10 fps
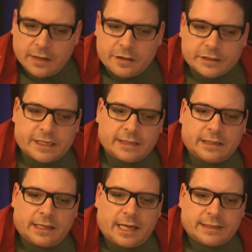the
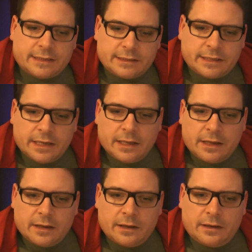sunglasses,
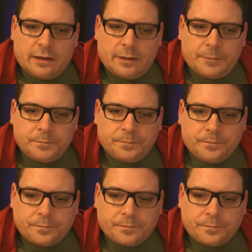that